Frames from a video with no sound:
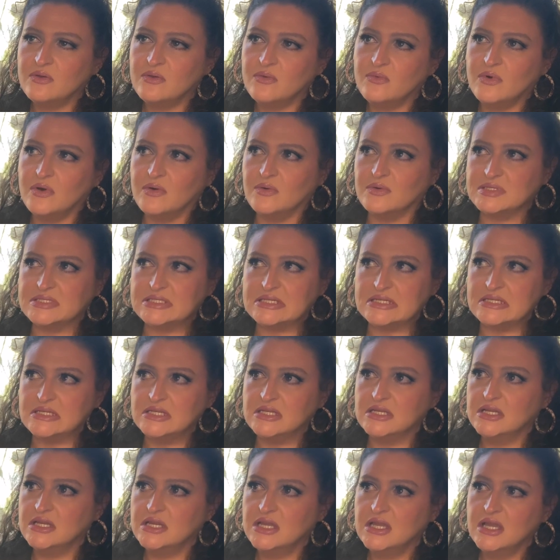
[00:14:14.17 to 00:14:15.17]
what was it,
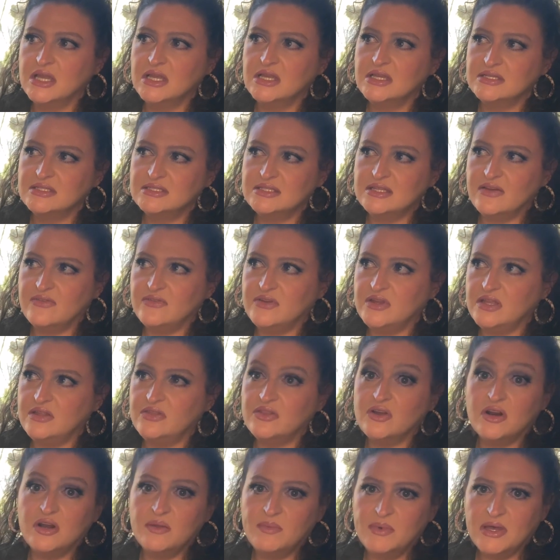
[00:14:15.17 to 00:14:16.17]
70,
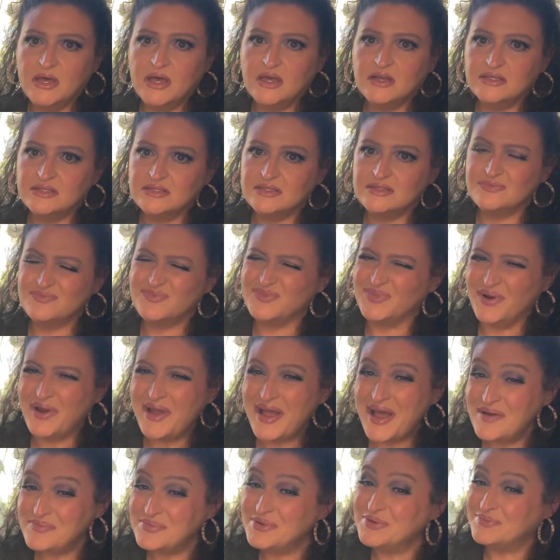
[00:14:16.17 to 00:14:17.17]
30 bucks?
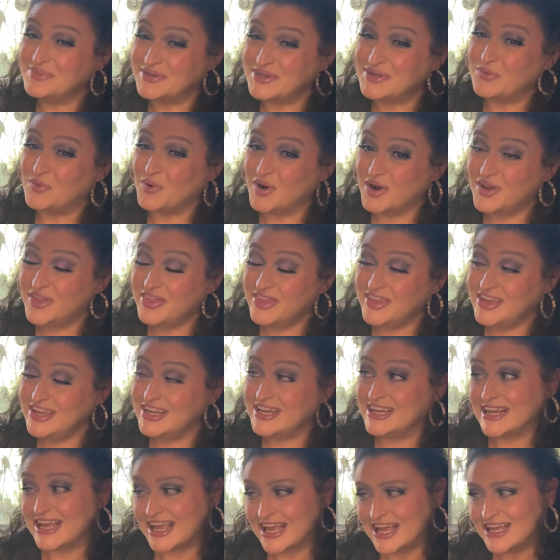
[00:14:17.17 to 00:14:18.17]
probably worth
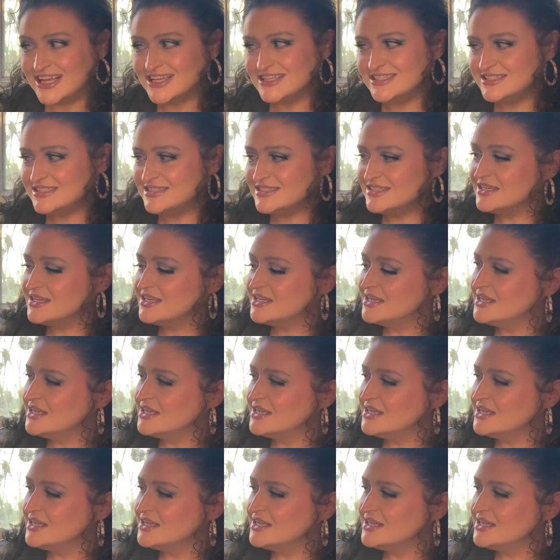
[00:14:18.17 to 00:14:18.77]
it, yes.